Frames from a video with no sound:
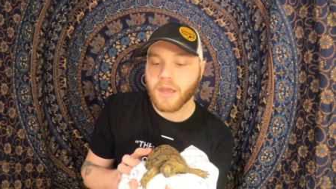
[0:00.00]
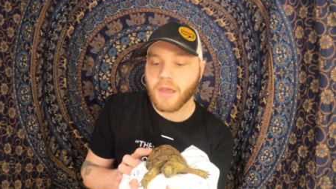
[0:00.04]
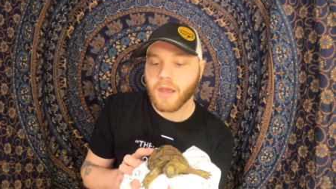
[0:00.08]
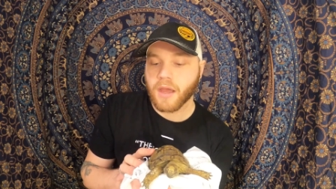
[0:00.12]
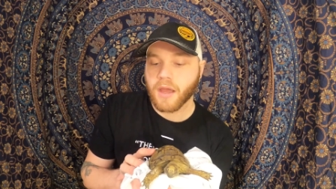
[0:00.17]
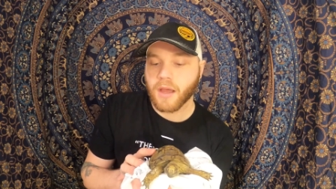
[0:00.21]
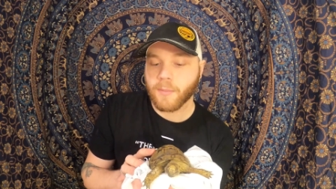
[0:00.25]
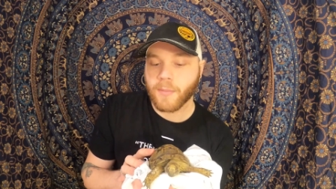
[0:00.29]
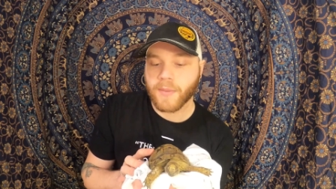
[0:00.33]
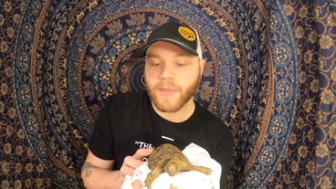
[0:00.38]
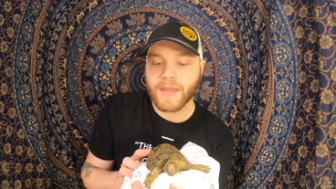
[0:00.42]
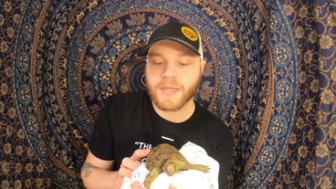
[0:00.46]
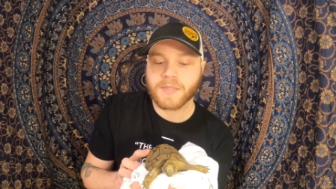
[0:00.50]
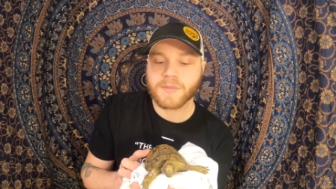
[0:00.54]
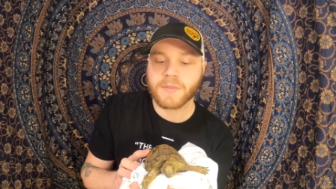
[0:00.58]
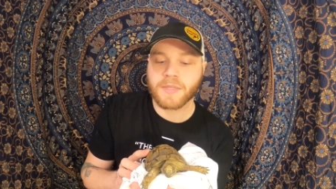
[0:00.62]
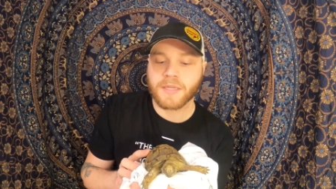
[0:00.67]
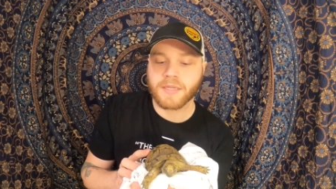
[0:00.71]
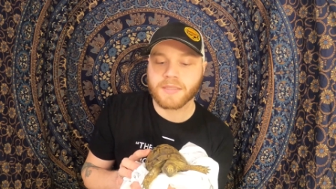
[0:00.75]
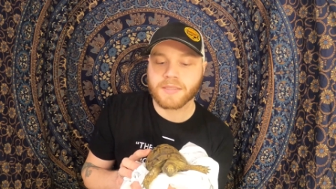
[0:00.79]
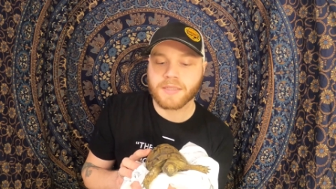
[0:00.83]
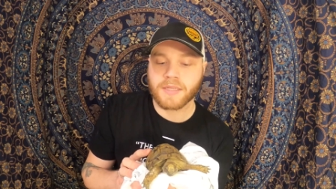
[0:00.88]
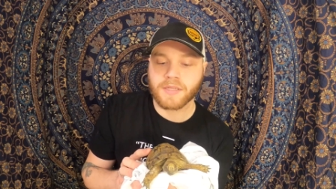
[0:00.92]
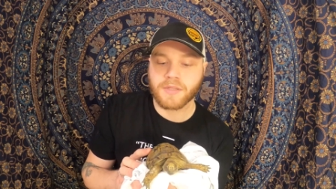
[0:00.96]
and that's
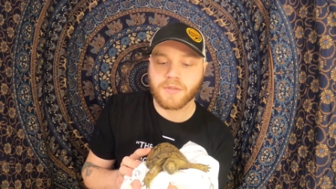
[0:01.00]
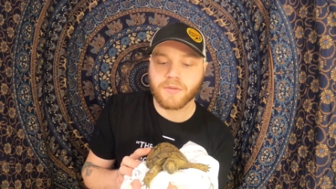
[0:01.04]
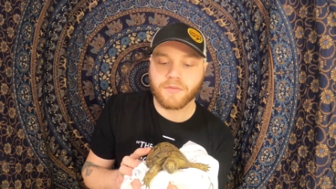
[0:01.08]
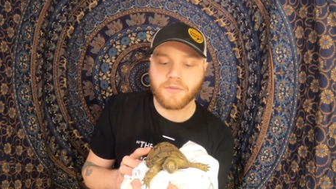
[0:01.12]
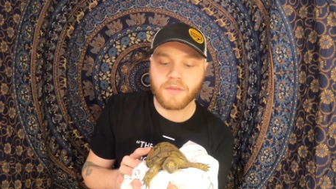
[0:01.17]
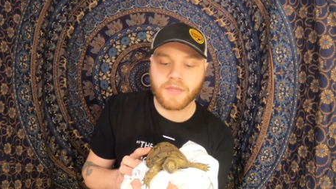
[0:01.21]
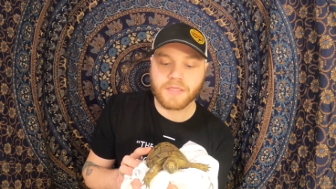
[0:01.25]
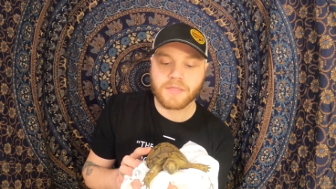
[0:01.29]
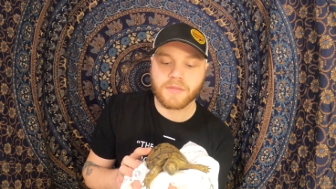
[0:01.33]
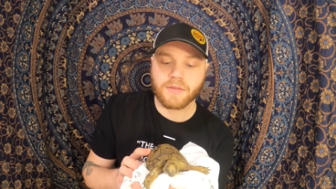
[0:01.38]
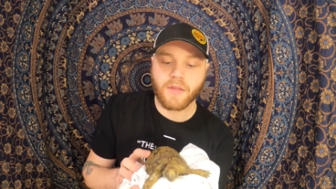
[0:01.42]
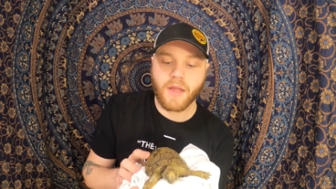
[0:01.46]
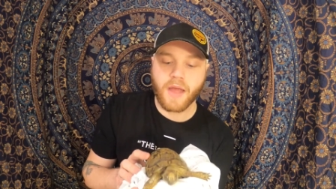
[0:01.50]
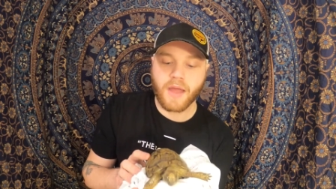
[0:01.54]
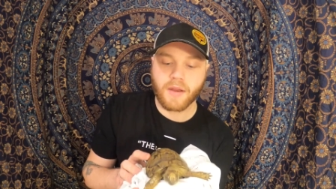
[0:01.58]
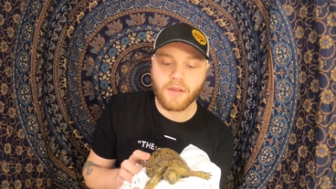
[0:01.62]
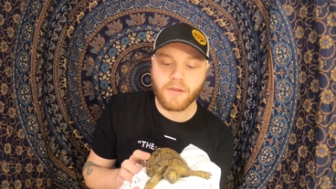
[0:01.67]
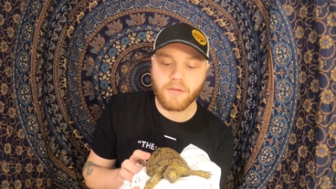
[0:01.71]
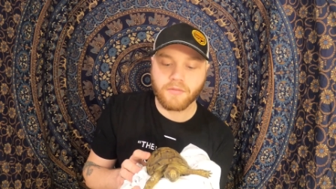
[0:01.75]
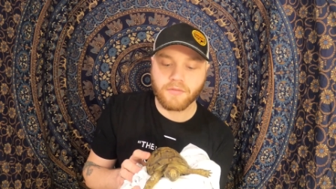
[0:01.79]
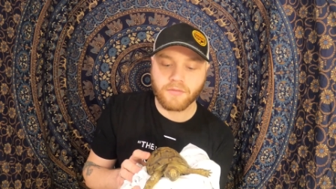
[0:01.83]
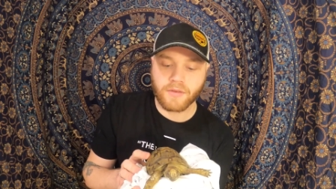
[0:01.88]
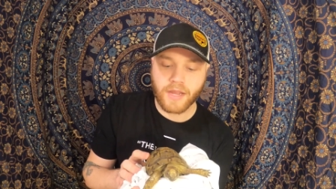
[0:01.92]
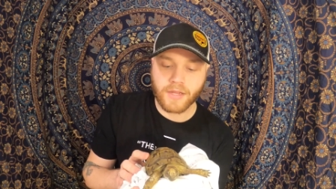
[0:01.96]
because they do face a lot
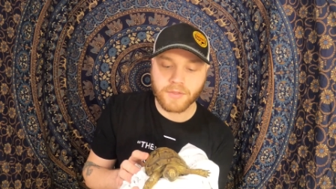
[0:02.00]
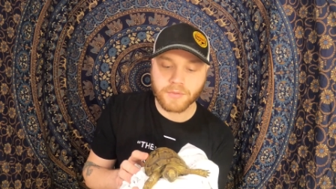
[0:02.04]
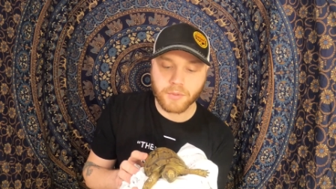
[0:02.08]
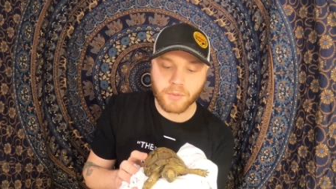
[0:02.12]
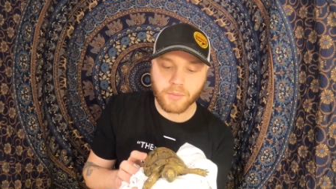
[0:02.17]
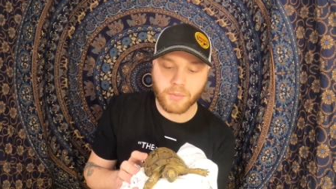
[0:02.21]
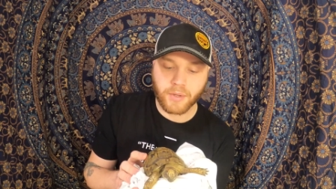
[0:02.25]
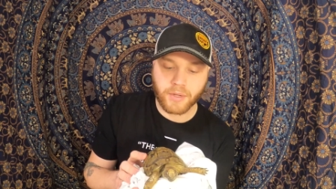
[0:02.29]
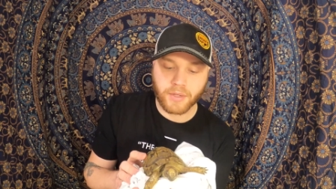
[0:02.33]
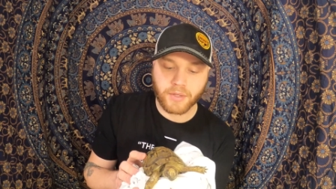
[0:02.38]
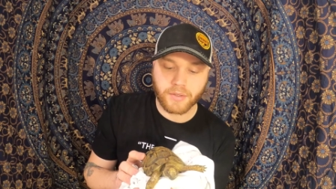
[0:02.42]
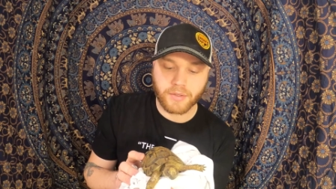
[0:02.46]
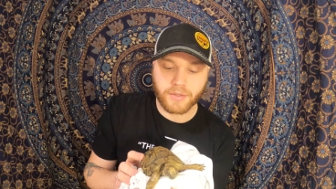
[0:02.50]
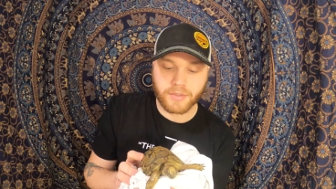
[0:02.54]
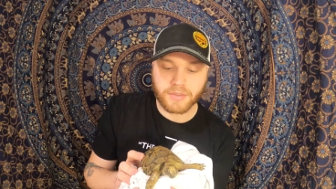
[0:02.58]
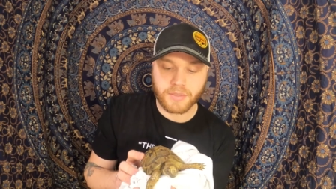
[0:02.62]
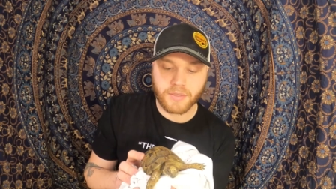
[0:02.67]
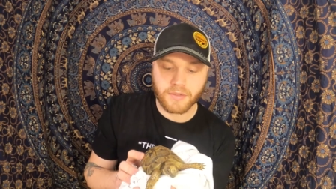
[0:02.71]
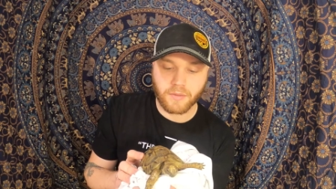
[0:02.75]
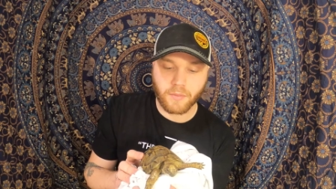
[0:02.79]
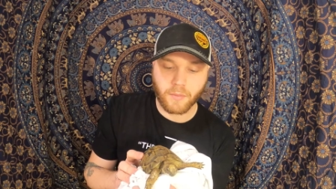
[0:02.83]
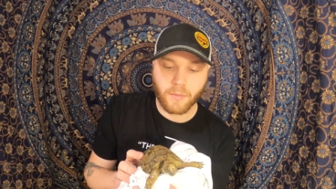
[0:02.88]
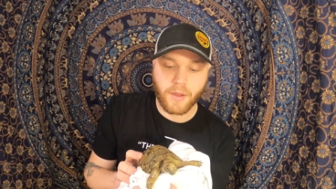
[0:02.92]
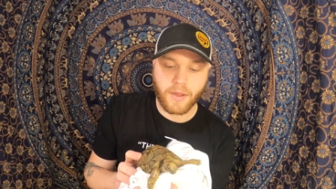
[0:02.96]
of natural predators
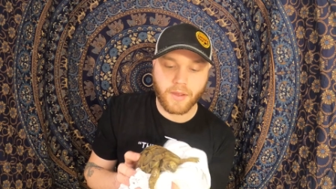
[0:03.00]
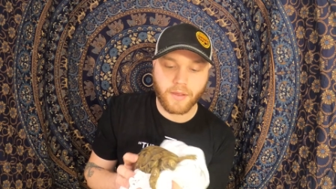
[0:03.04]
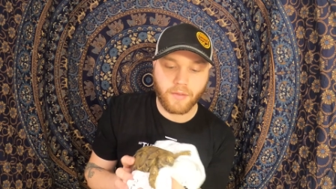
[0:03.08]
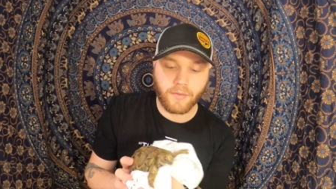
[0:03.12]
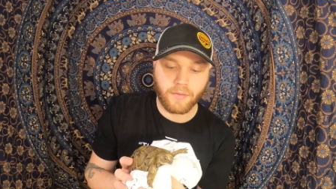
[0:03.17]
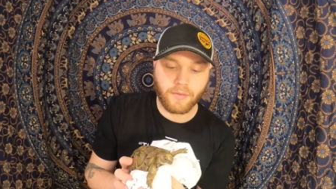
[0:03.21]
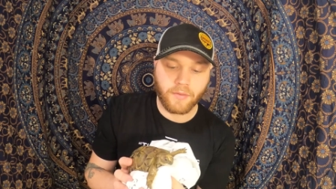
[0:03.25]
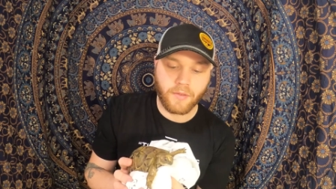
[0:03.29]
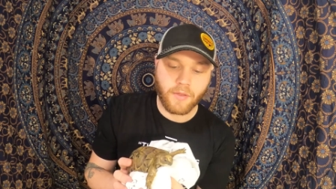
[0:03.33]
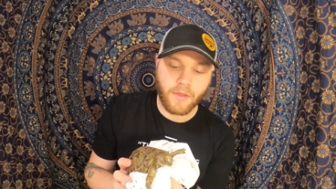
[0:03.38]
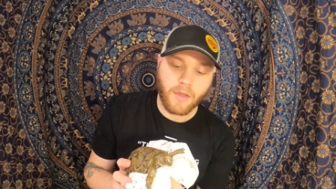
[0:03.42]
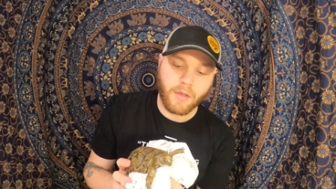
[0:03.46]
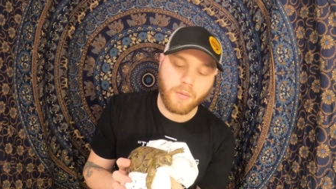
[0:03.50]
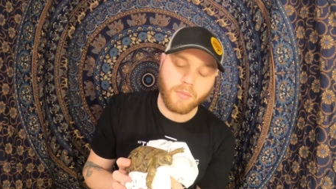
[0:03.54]
in the wild.